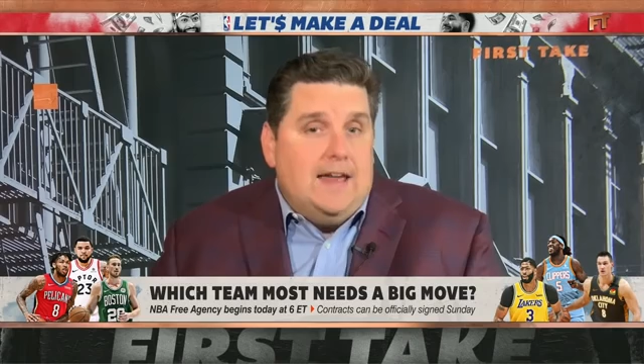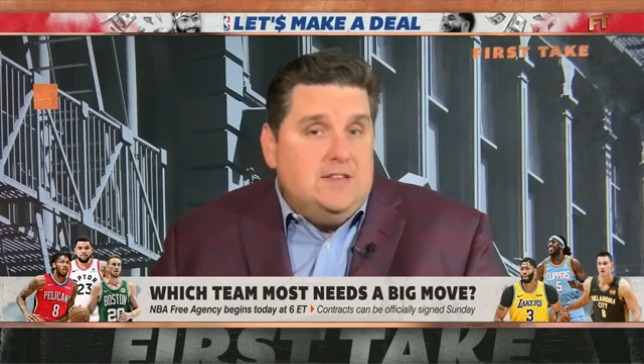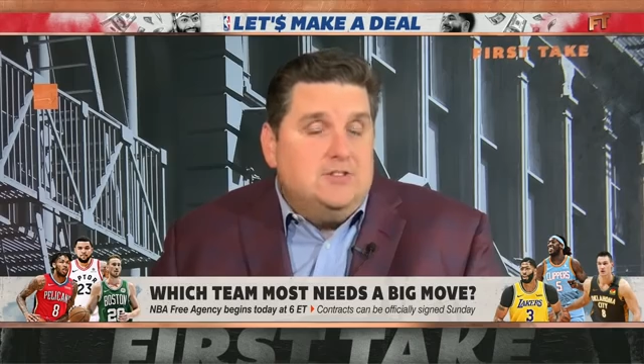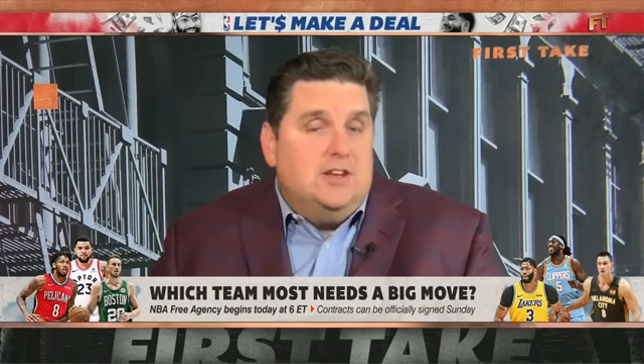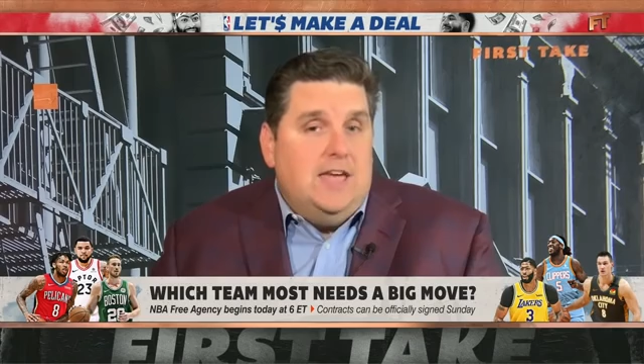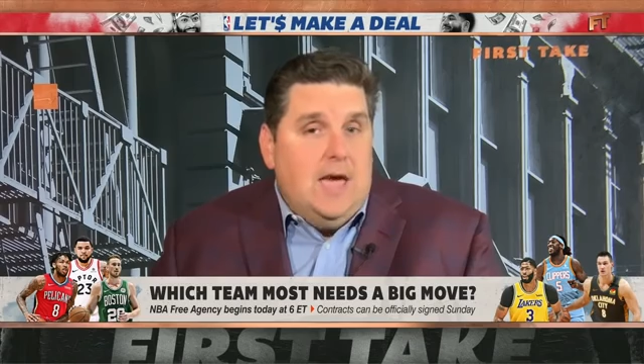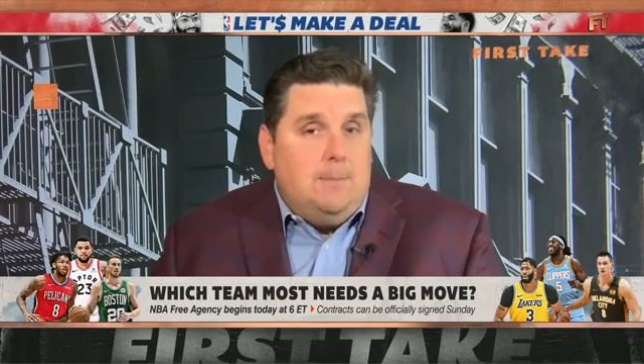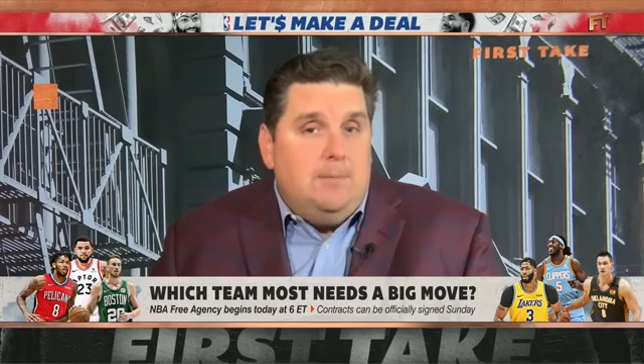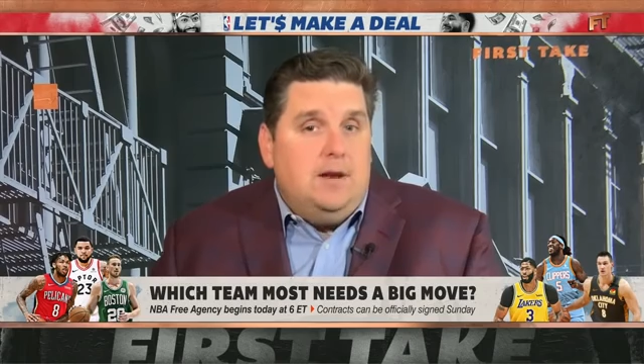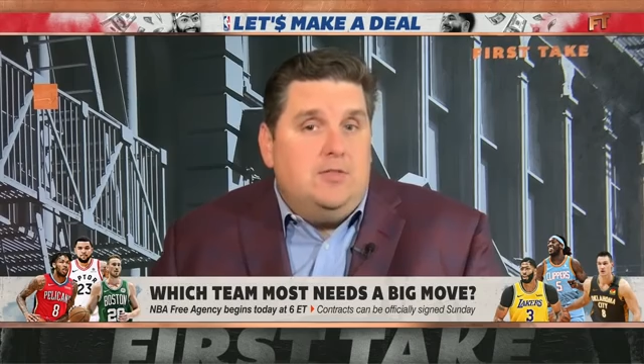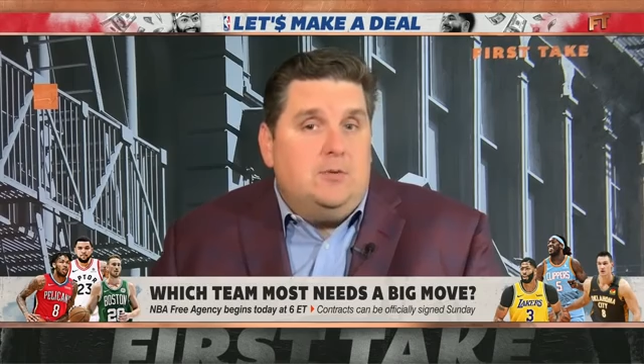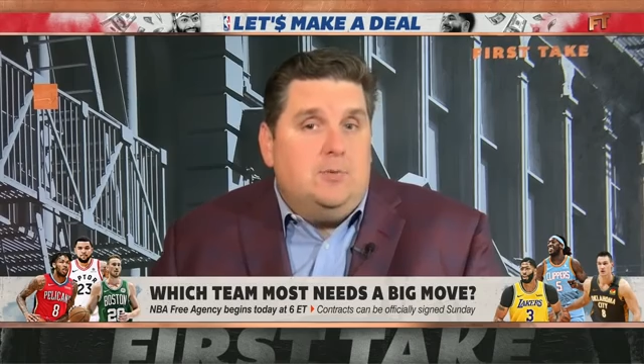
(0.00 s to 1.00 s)
a lot of is going to
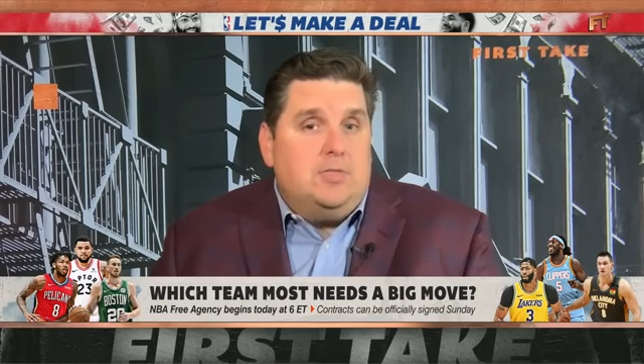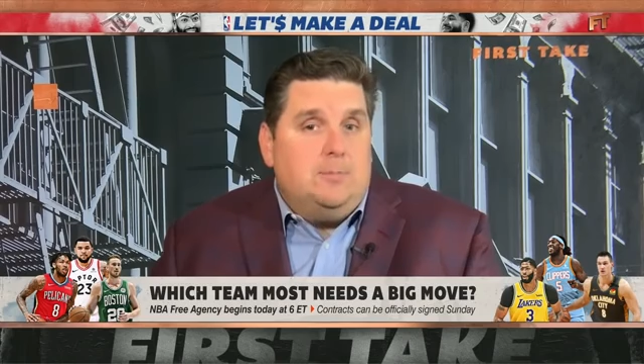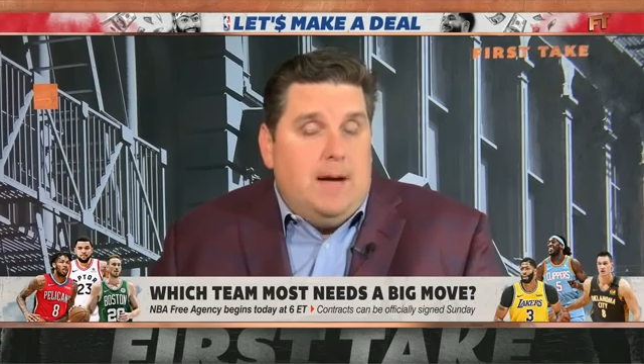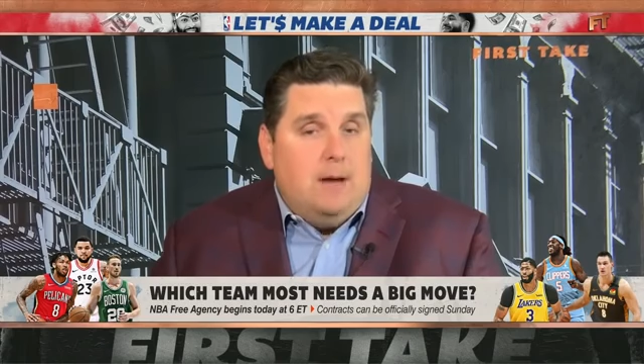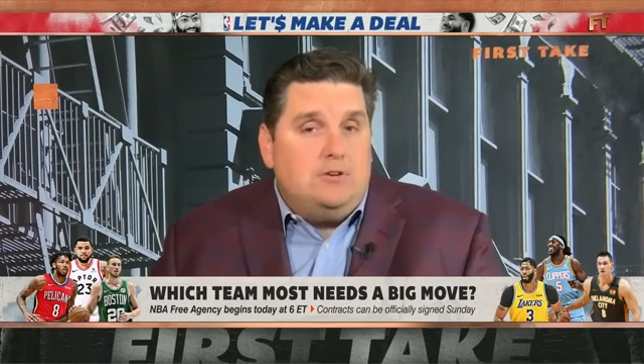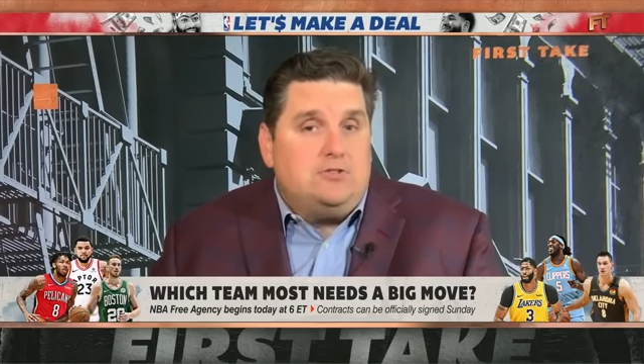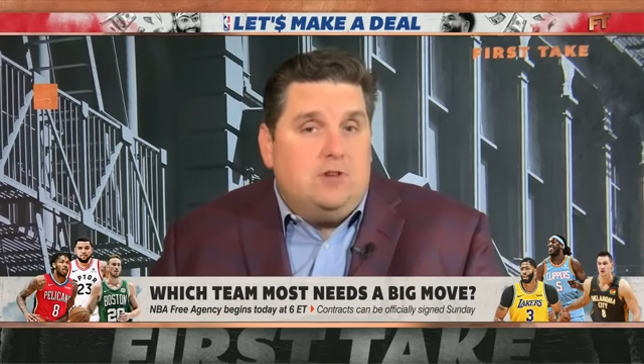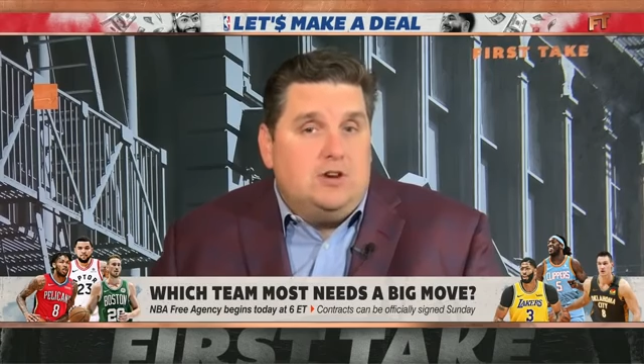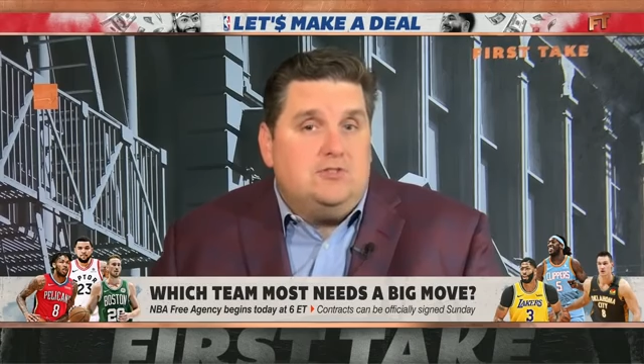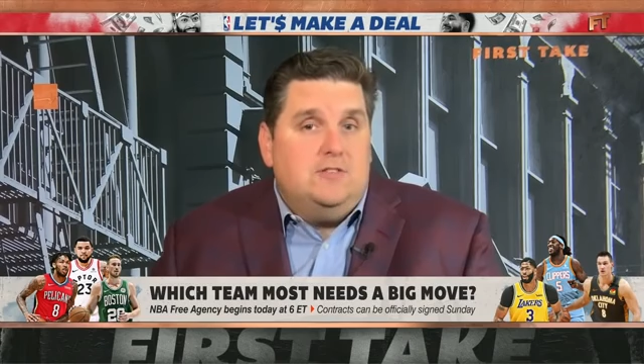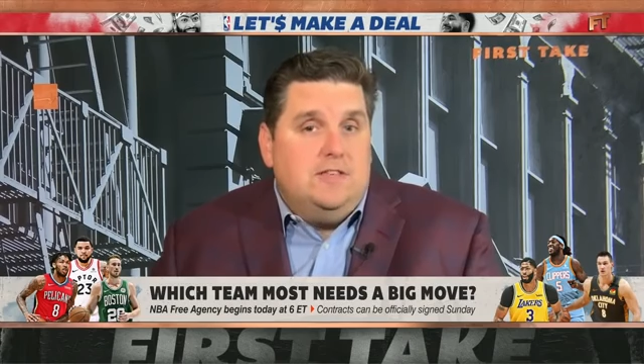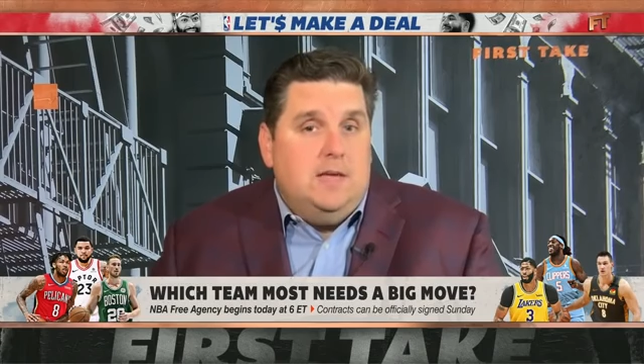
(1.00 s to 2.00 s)
happen with the power
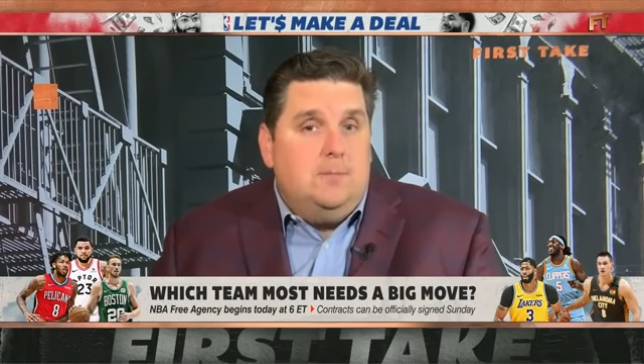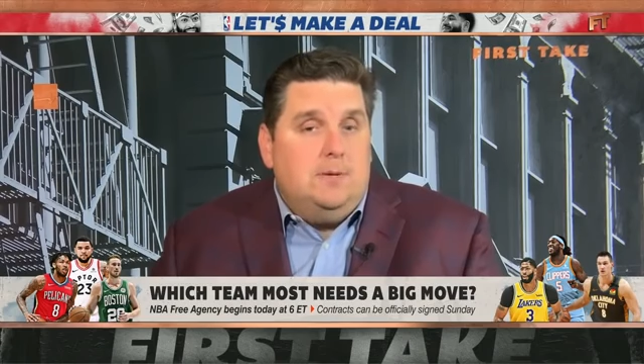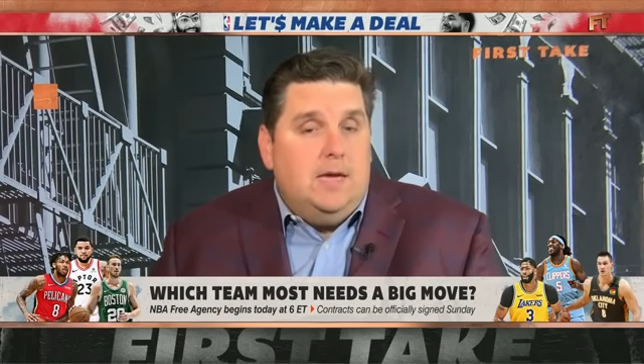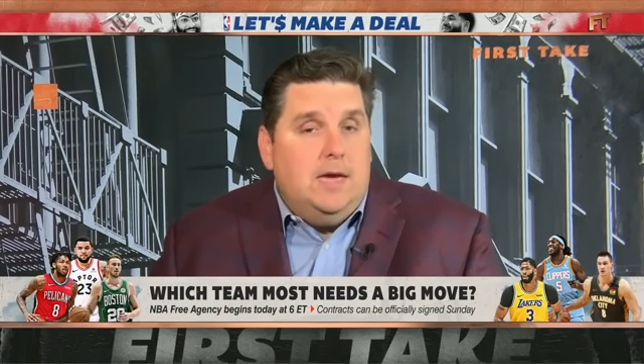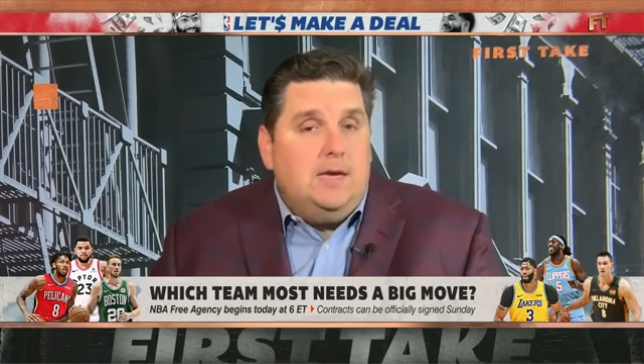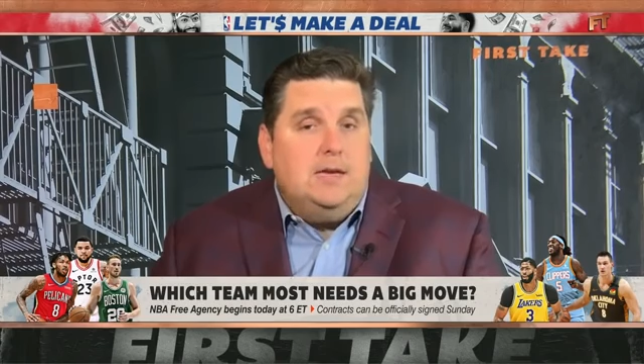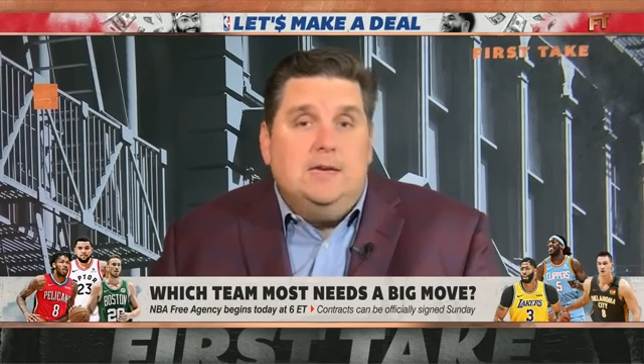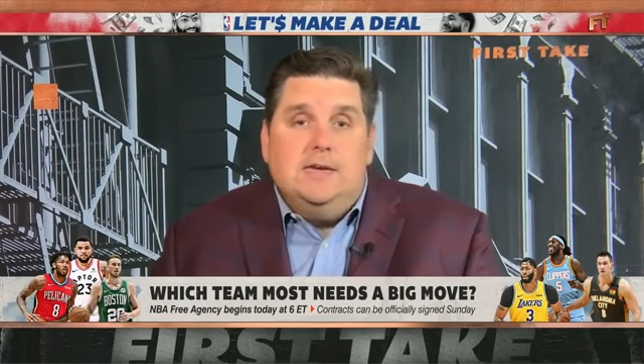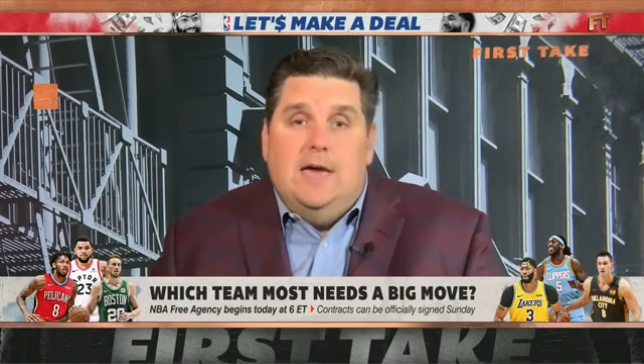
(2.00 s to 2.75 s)
structure in the NBA,